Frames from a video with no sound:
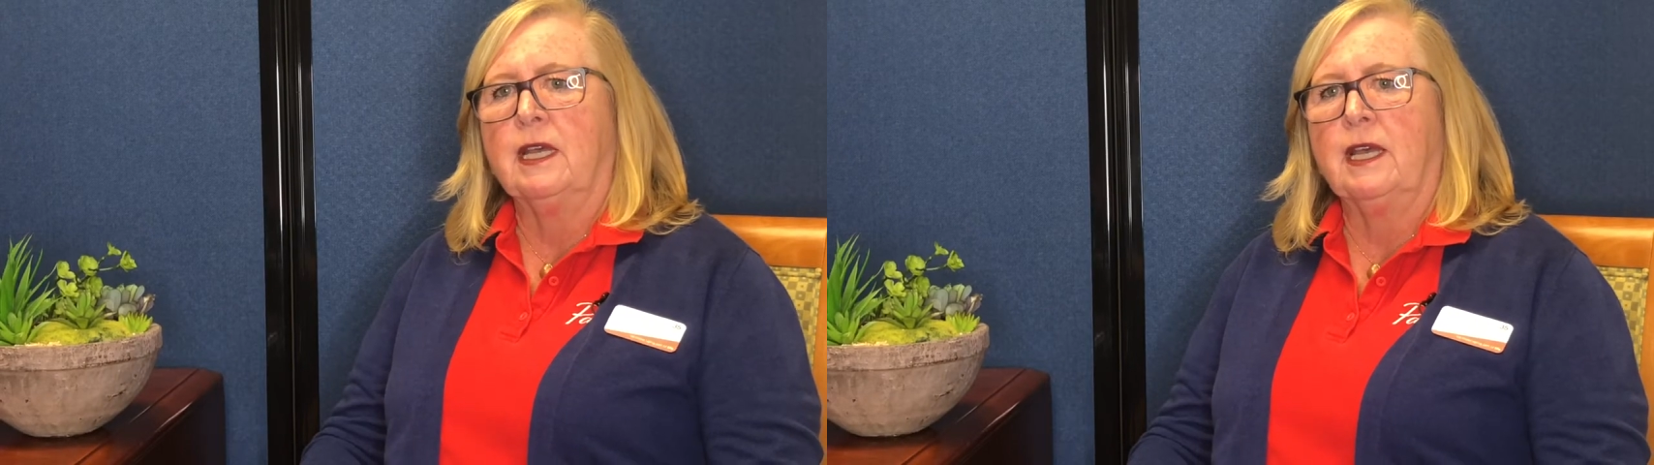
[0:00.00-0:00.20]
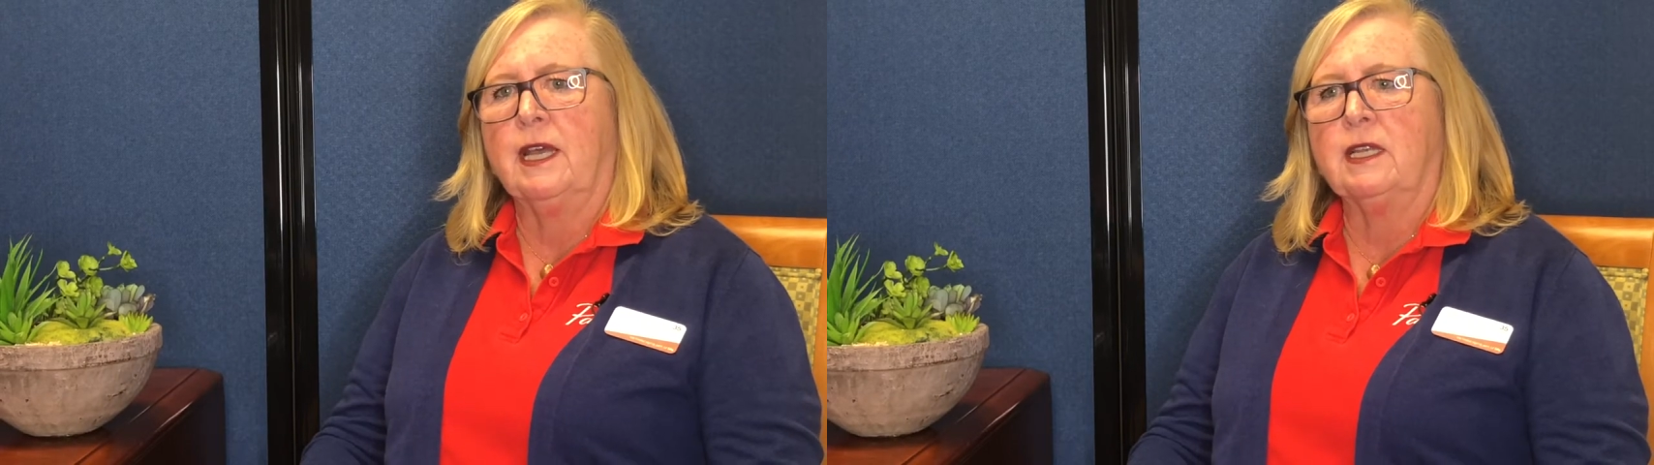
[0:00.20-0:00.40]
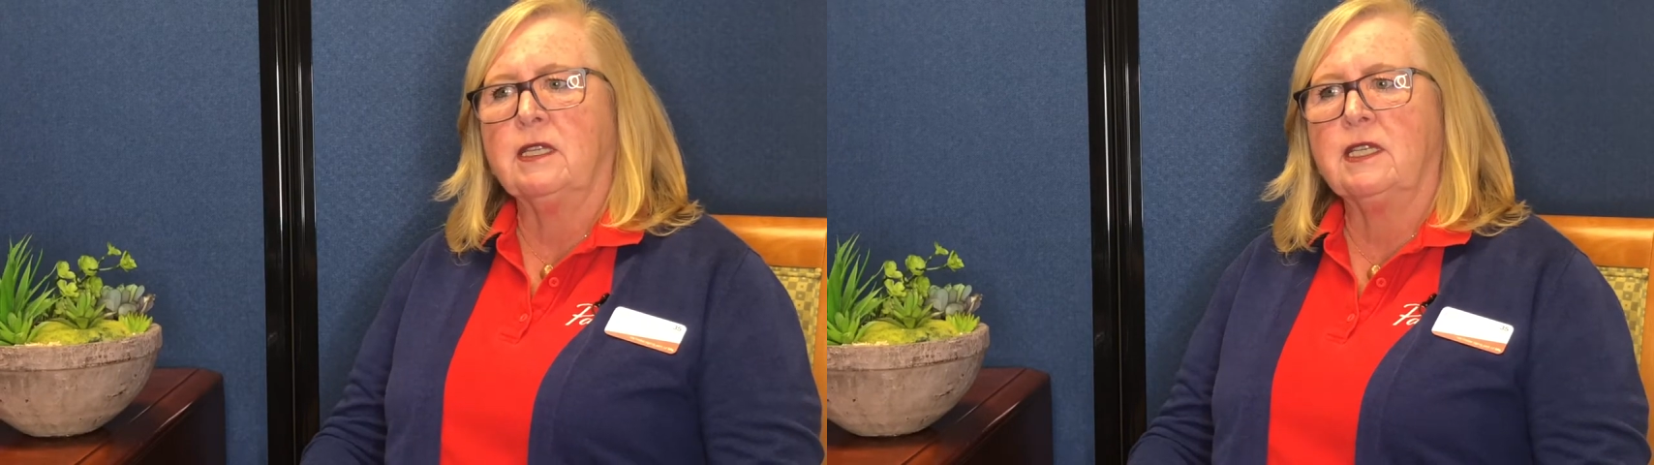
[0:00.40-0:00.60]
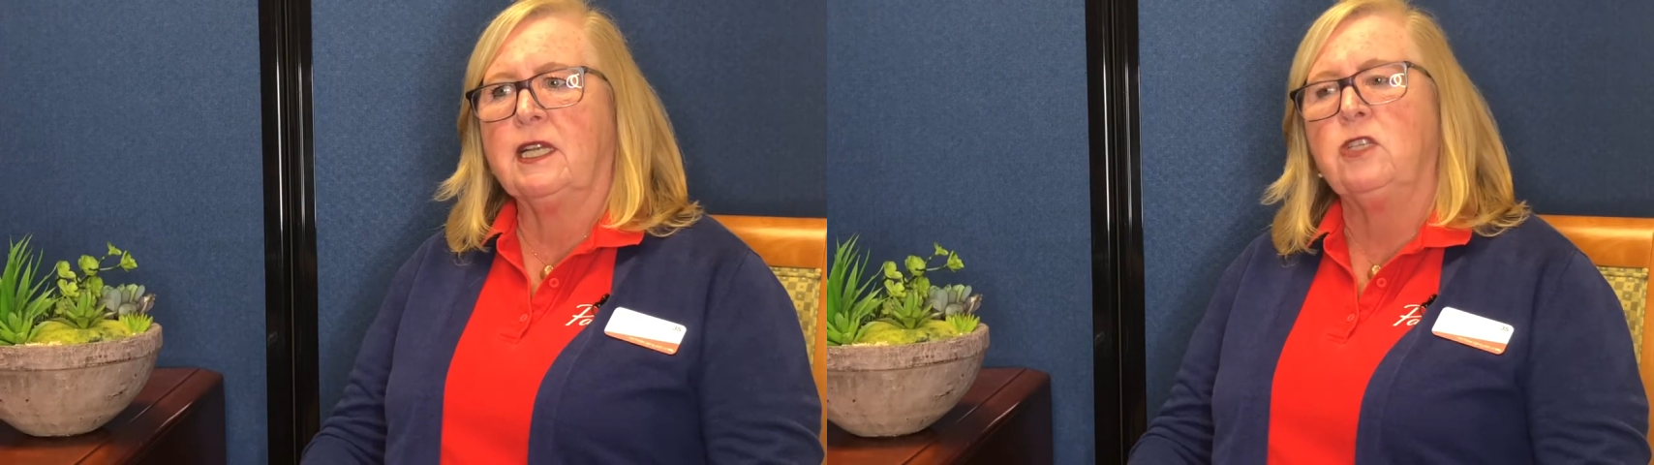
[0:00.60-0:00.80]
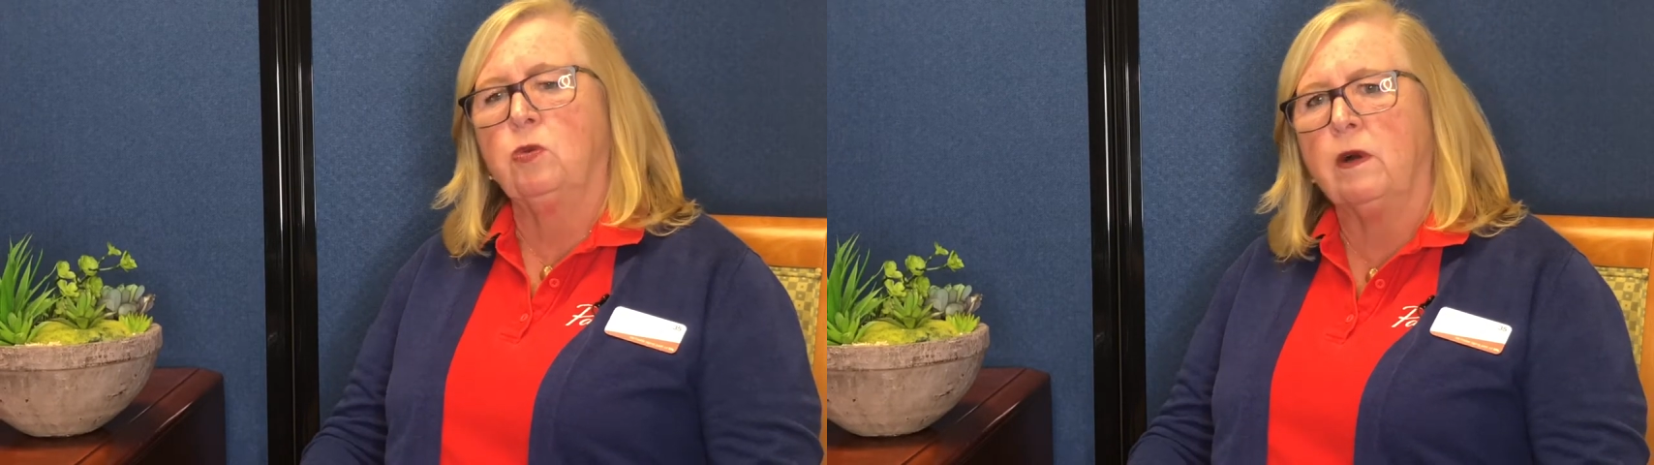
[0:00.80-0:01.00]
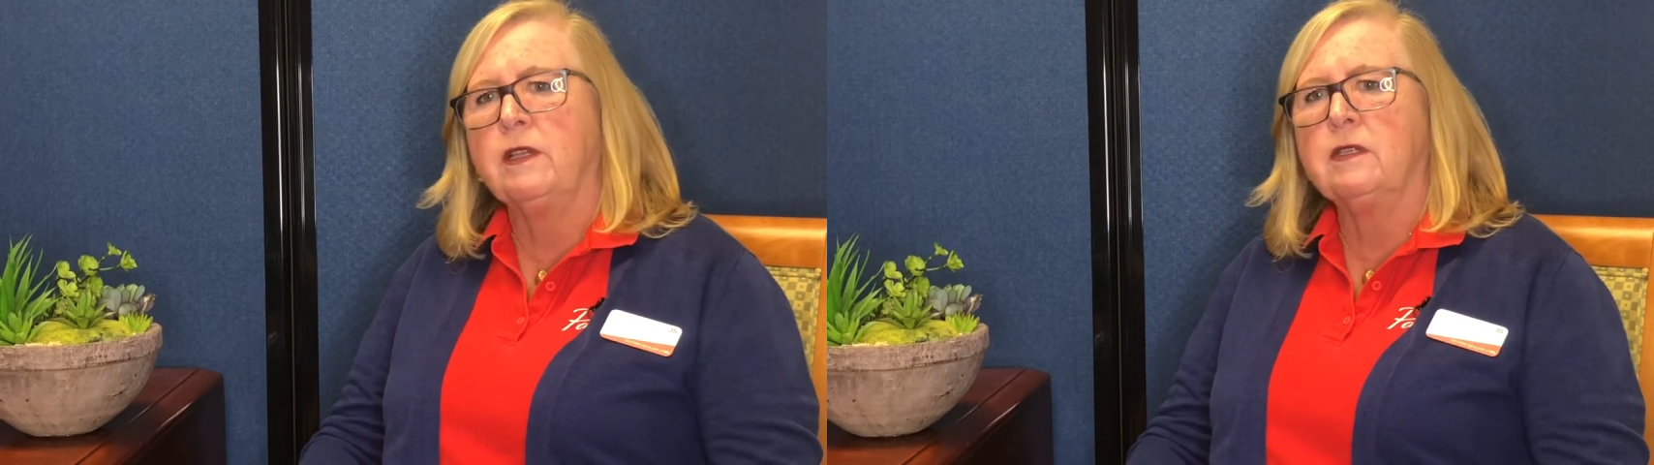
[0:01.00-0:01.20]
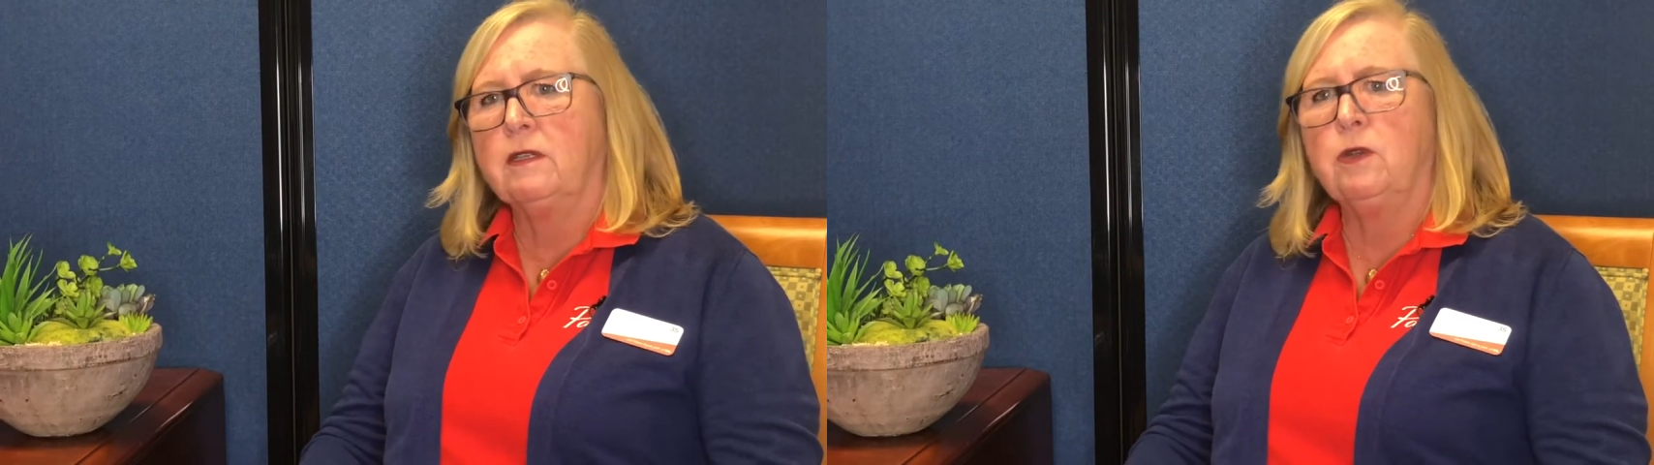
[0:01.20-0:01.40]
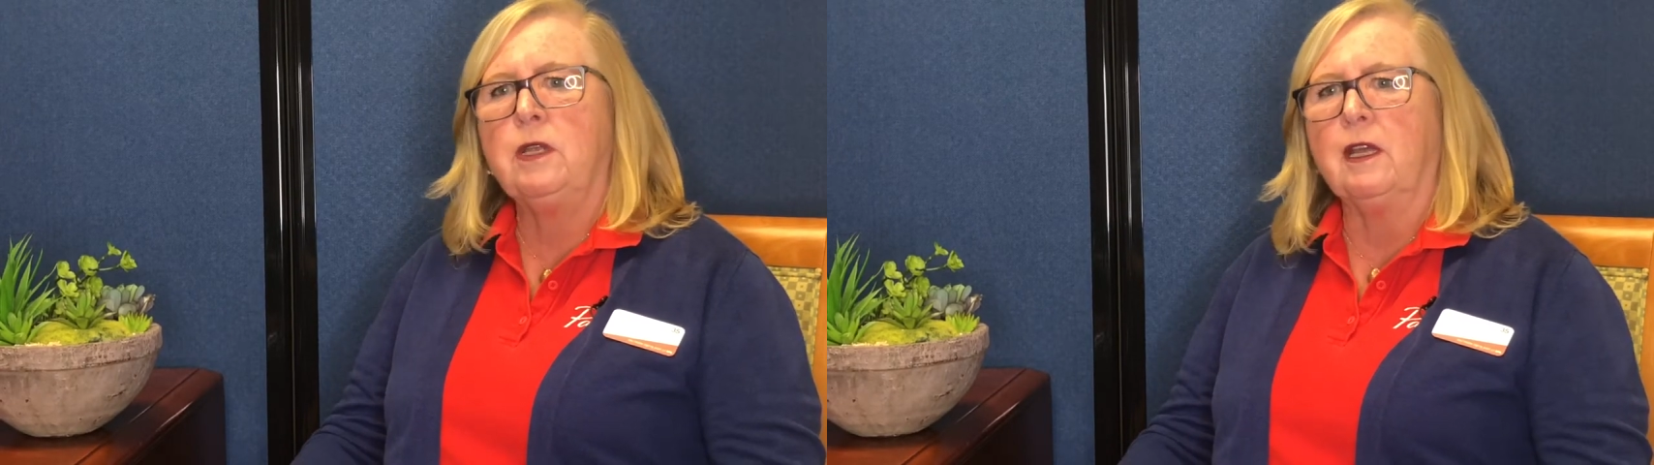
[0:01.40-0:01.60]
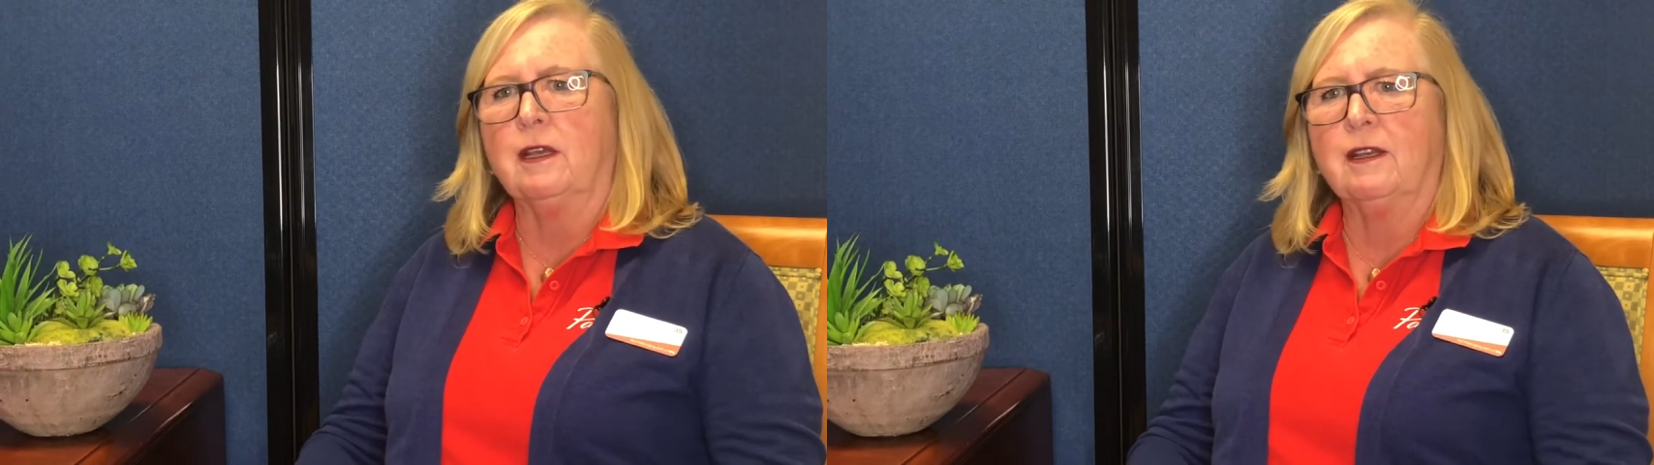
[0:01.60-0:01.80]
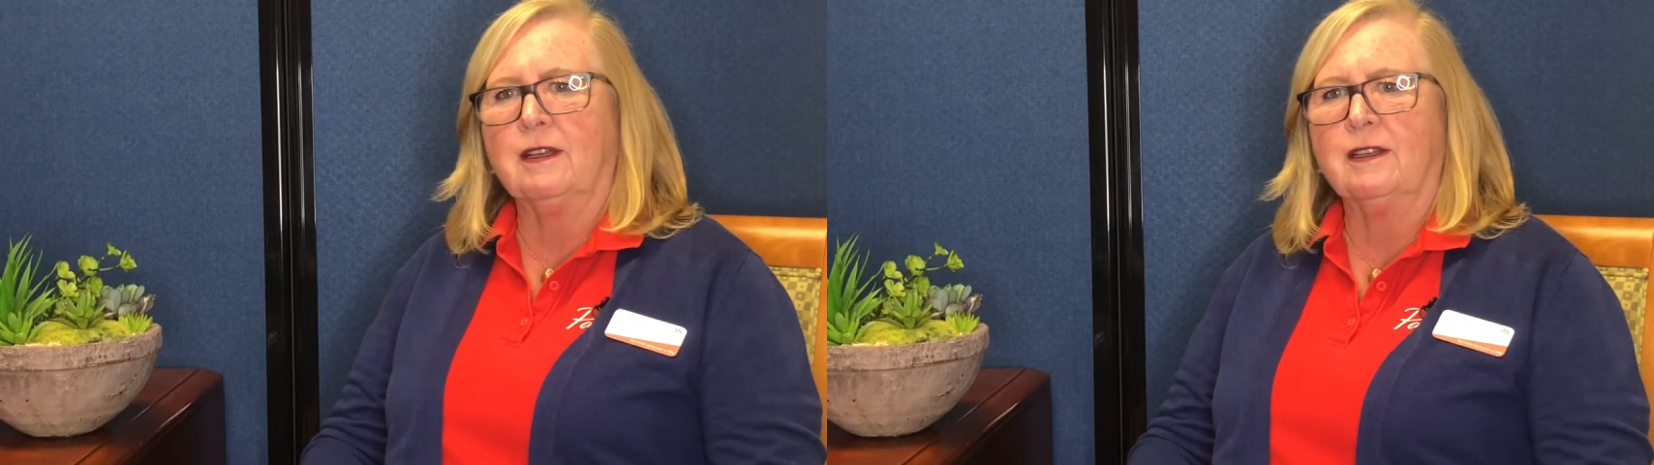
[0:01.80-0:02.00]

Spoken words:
And each one is unique.